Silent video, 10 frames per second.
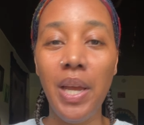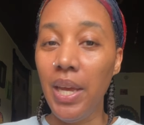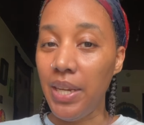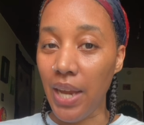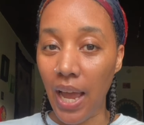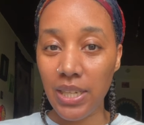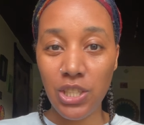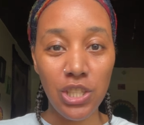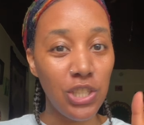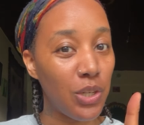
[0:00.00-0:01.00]
Not
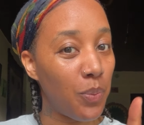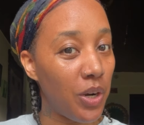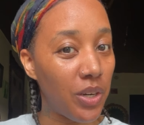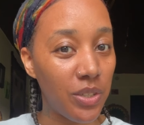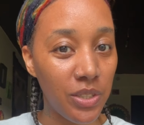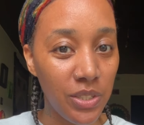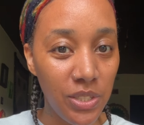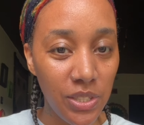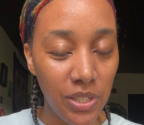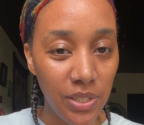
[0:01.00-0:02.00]
just your
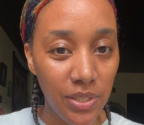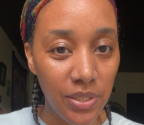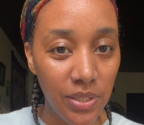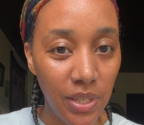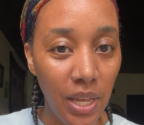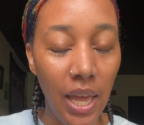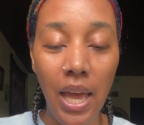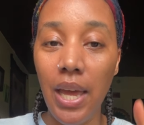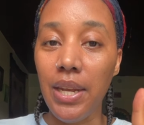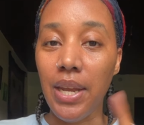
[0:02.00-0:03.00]
words,
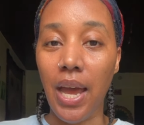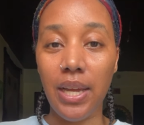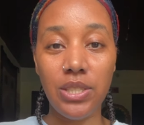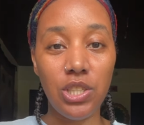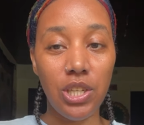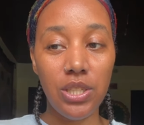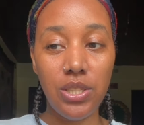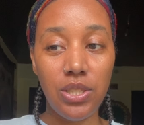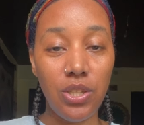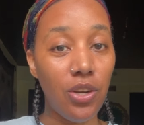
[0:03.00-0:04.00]
not
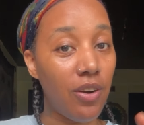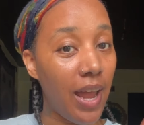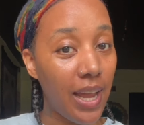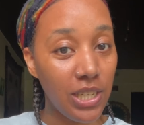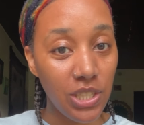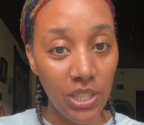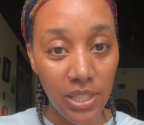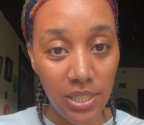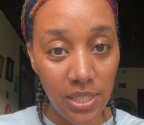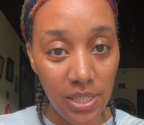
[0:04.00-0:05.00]
just your
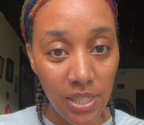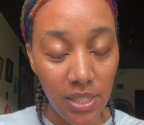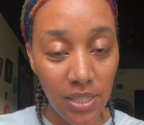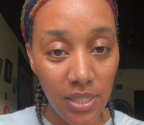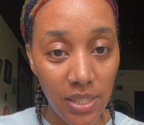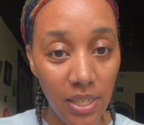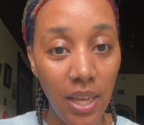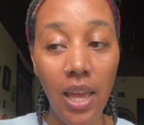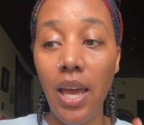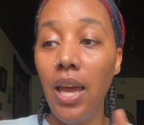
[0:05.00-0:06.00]
actions,
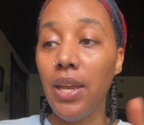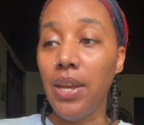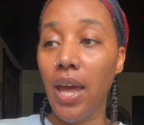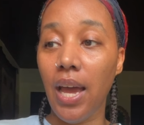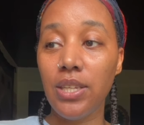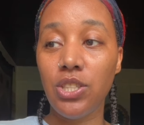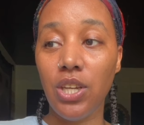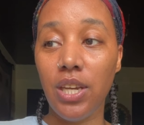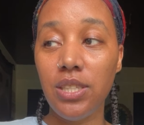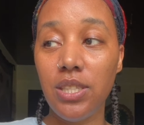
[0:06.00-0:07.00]
not
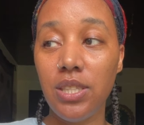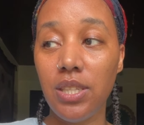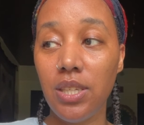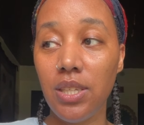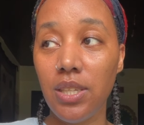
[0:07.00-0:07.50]
just